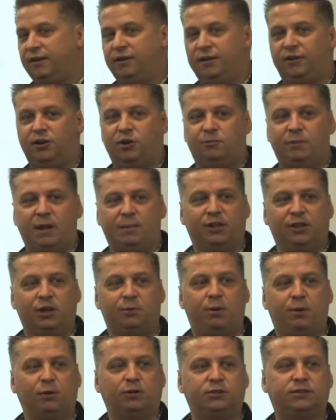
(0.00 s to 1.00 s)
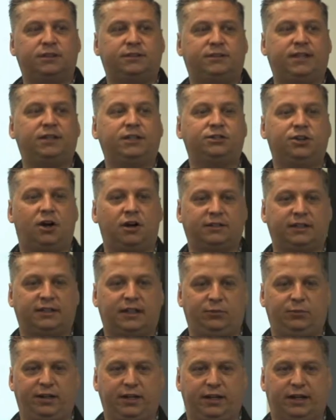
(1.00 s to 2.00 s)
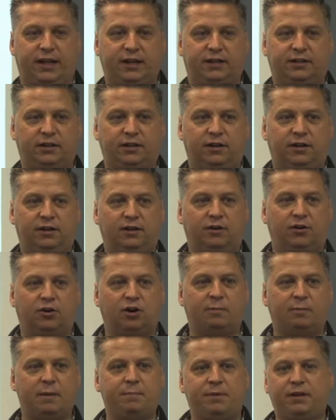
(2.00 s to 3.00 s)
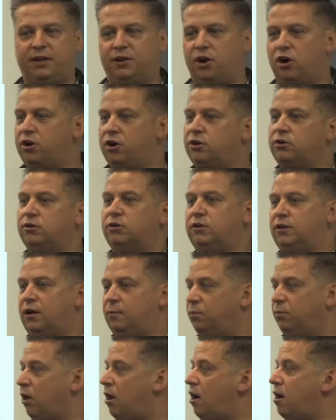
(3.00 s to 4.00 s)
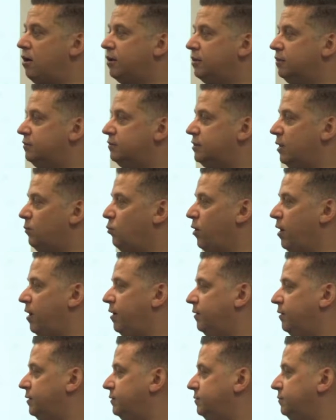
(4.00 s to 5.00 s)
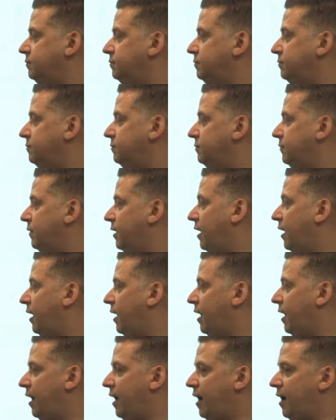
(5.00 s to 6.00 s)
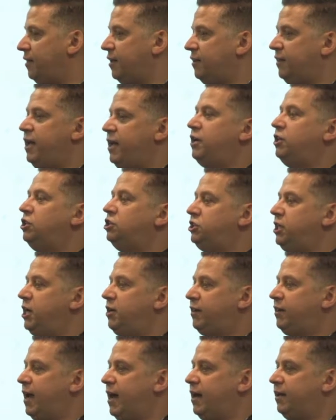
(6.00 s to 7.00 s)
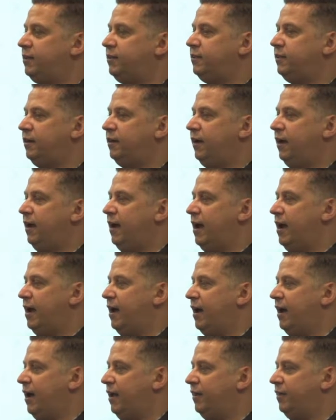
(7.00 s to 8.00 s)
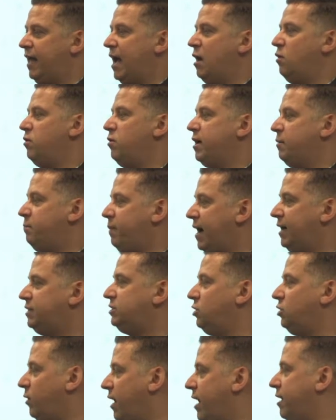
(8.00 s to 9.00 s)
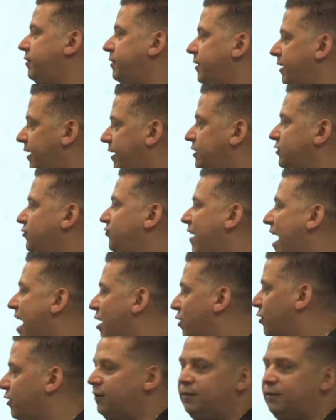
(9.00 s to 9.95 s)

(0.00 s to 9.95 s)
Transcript: Now, maybe they'll post a TED Talk that they really liked, or it might be an article, a blog somewhere. And then they can share that, and that will get passed around. It's viral.